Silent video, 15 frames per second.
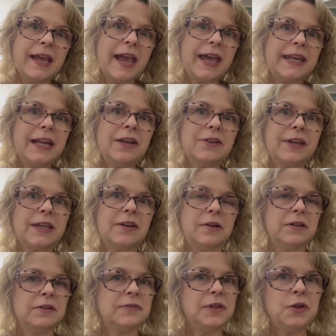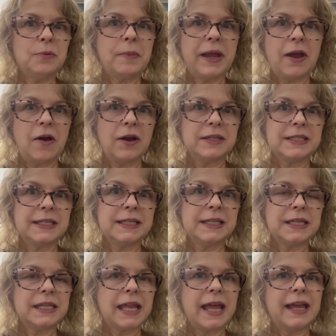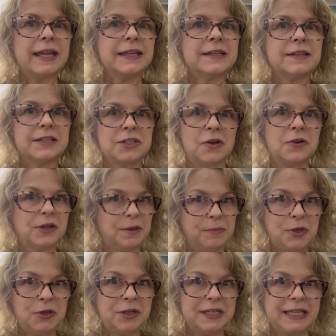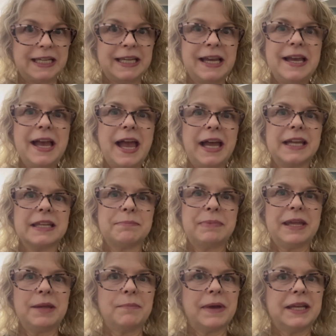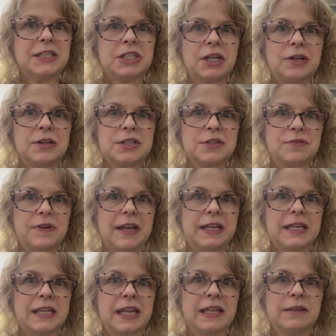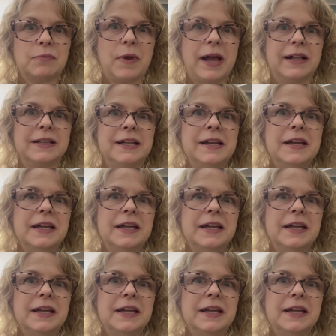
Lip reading: and I look at all of you, my audience, and the doll community as being my cherished friends as well.